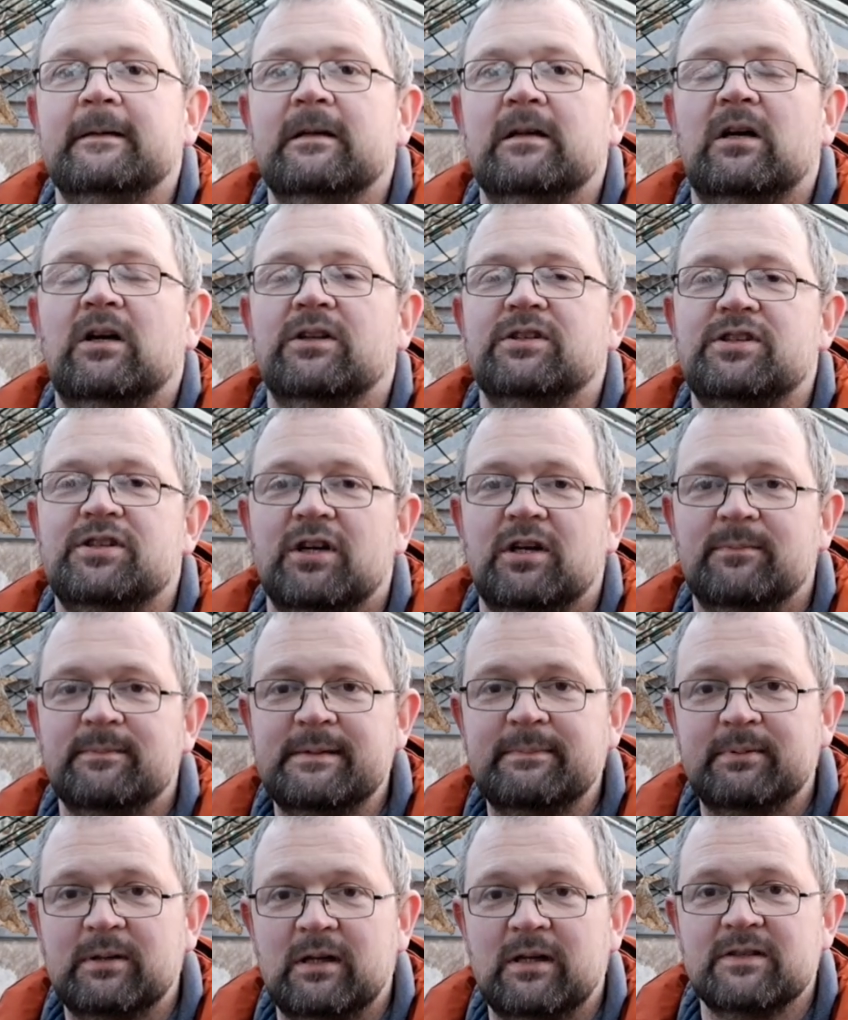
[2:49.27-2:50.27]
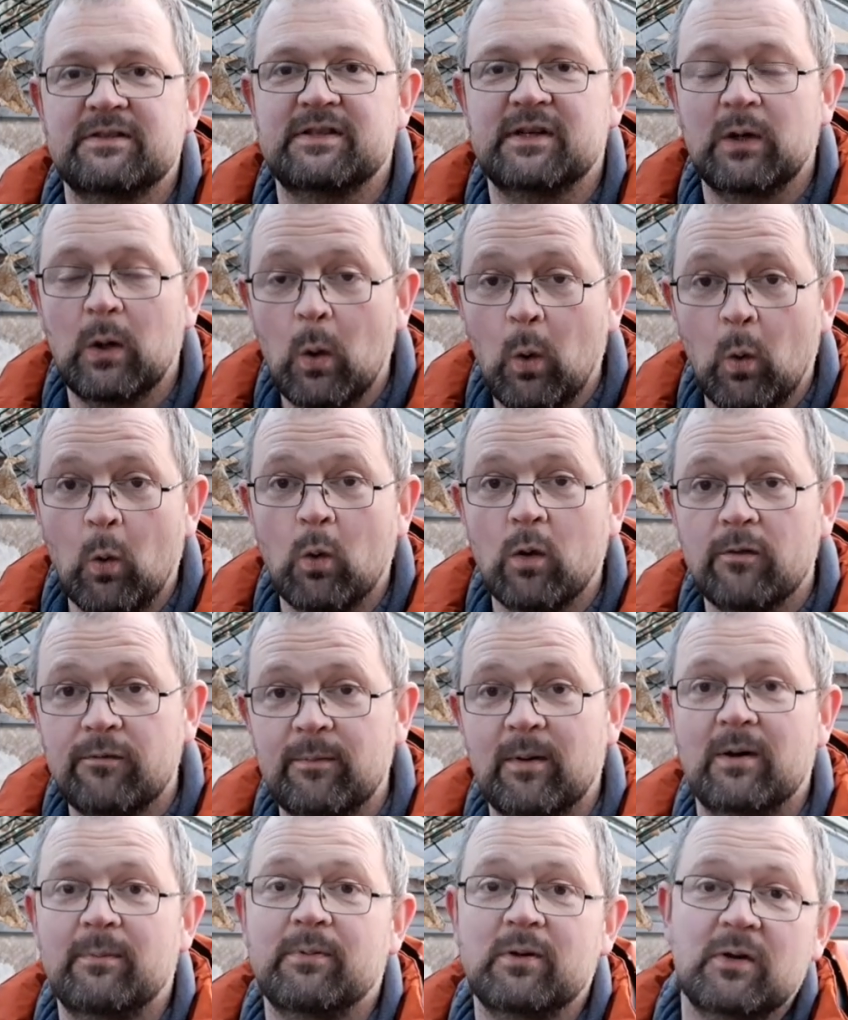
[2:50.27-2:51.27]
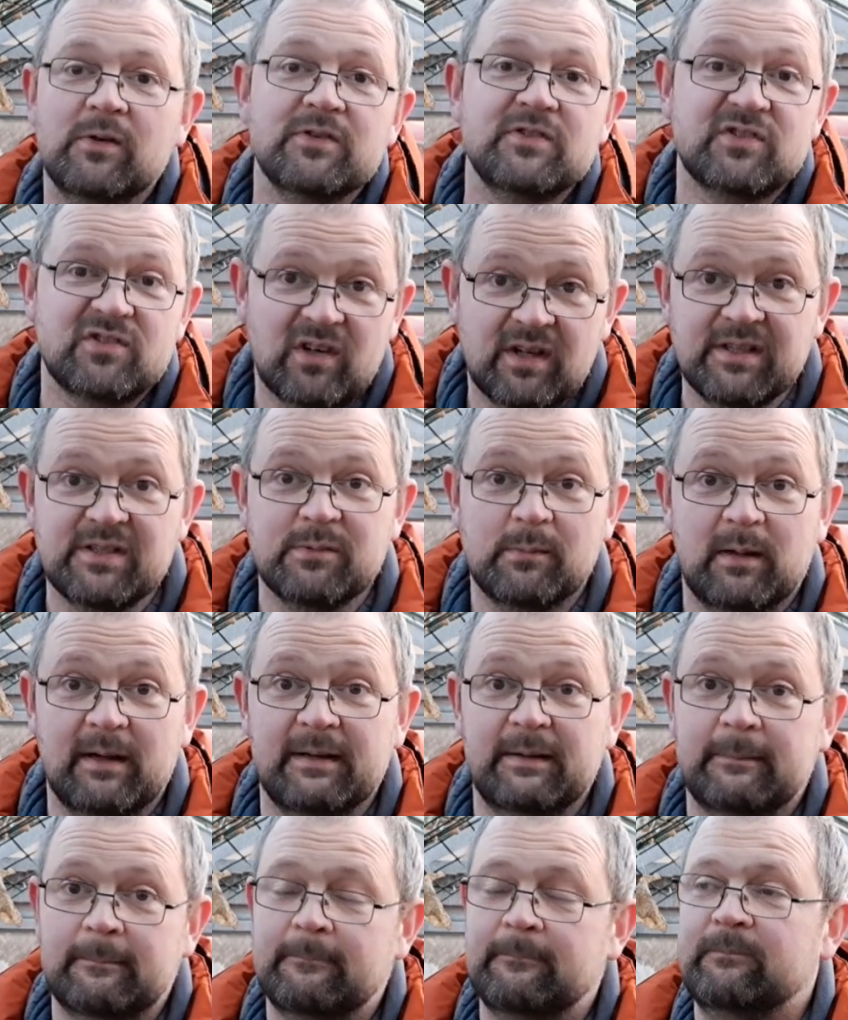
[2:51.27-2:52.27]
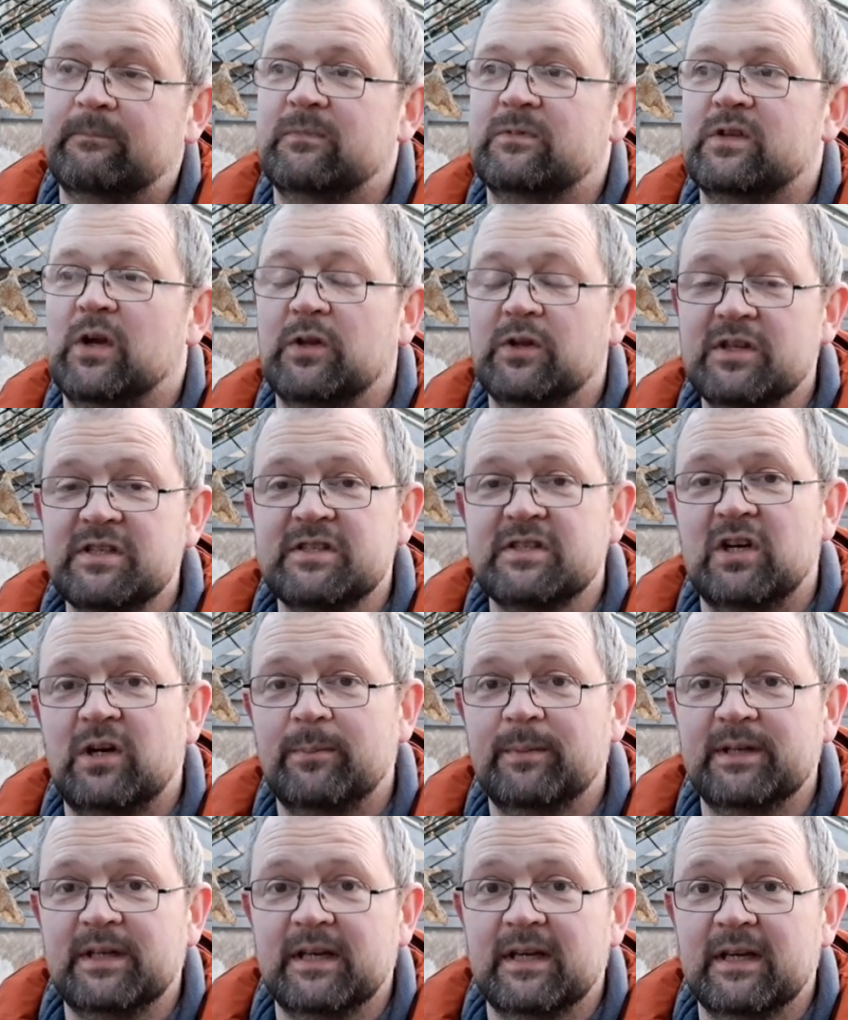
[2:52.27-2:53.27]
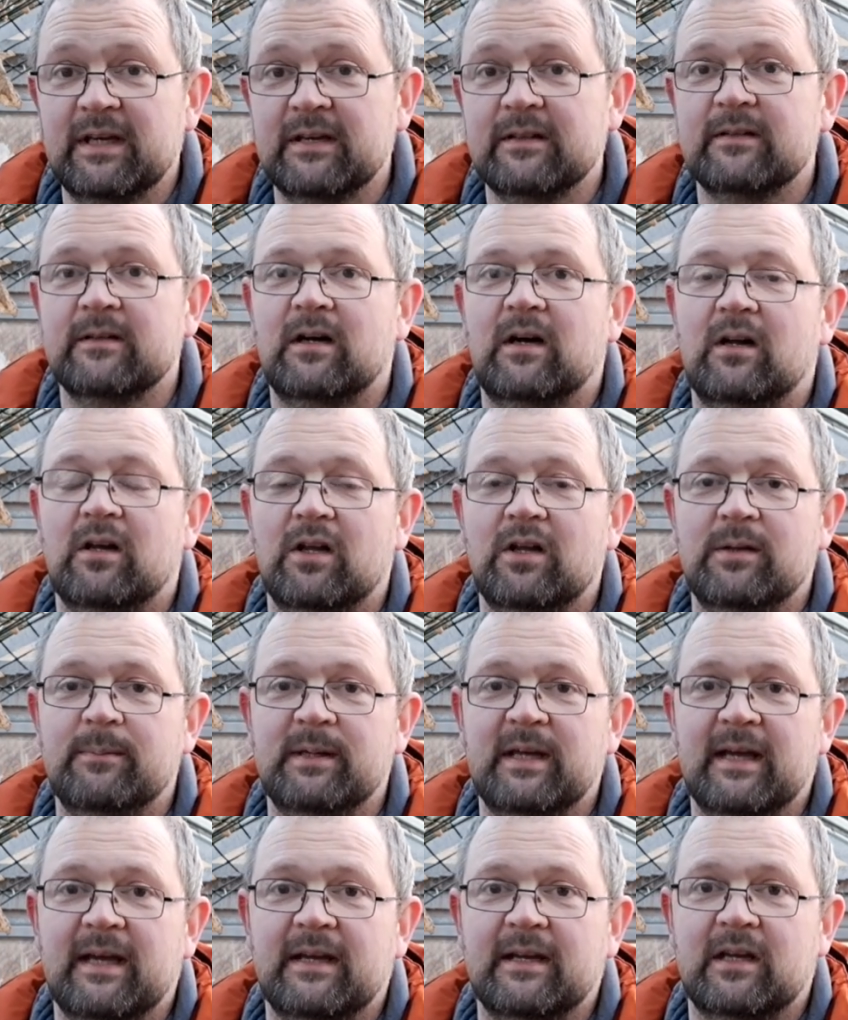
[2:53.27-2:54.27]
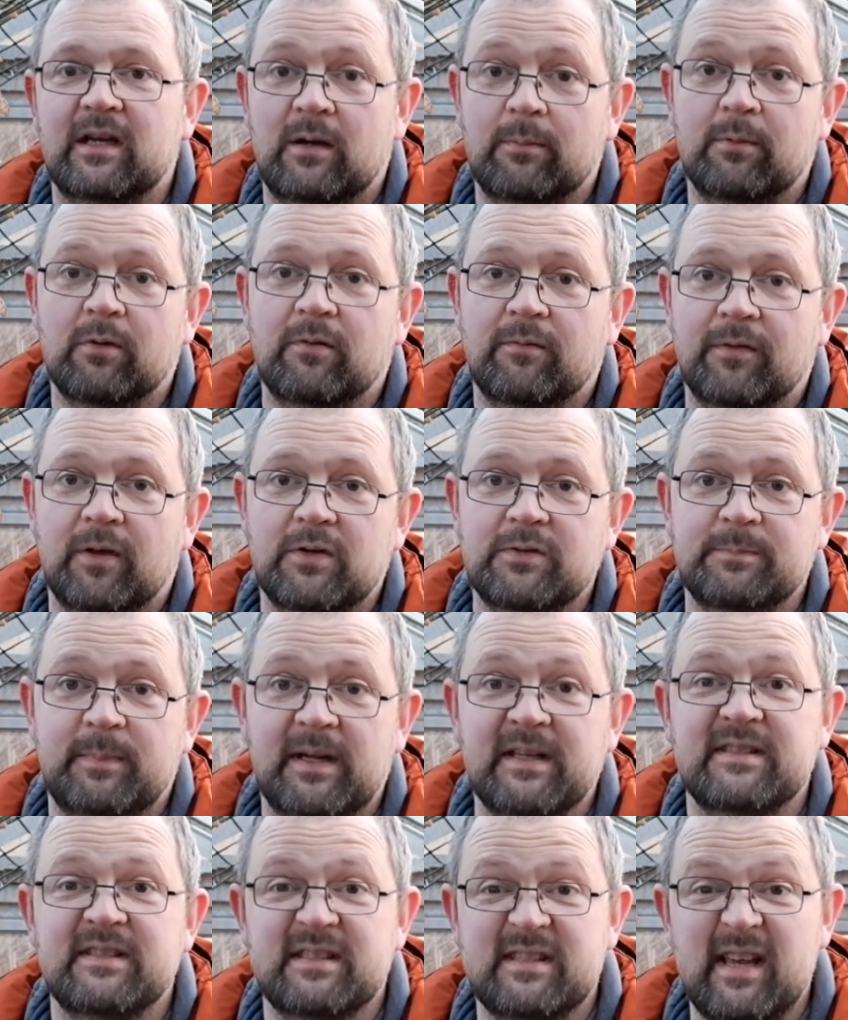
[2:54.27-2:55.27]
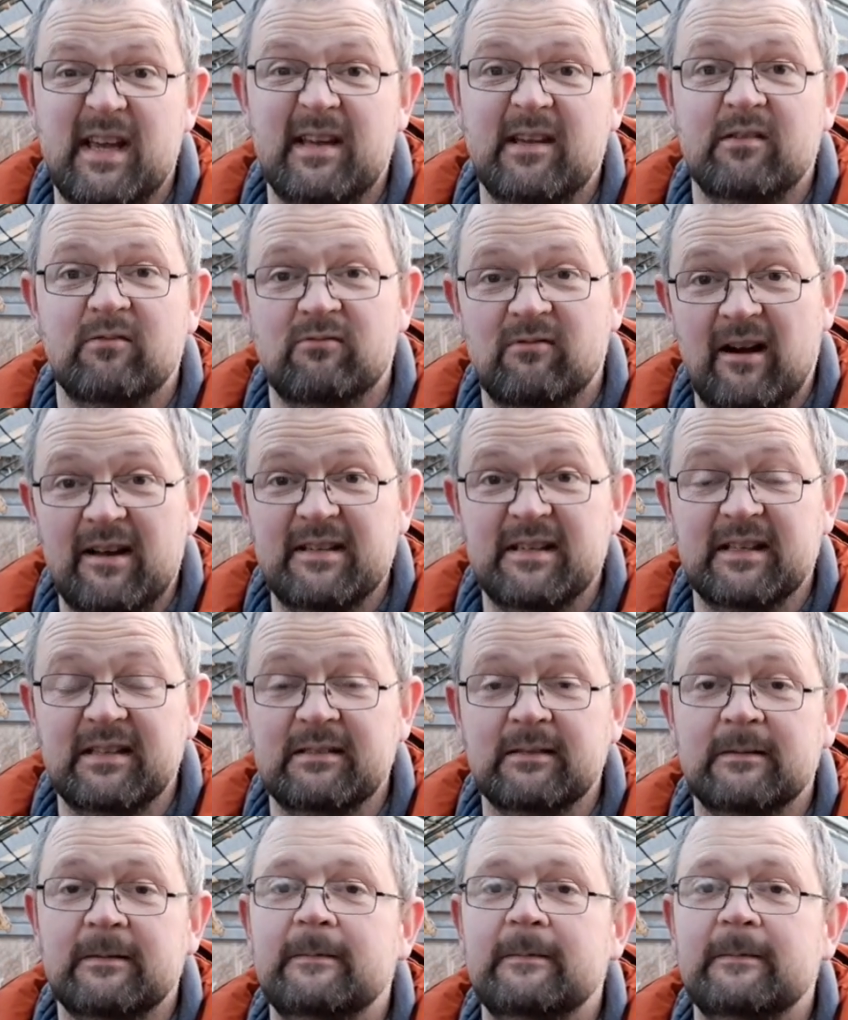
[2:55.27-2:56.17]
I shan't be planting all of my plots straight away. So this time of year, I'll only be getting a couple of those beds set and ready.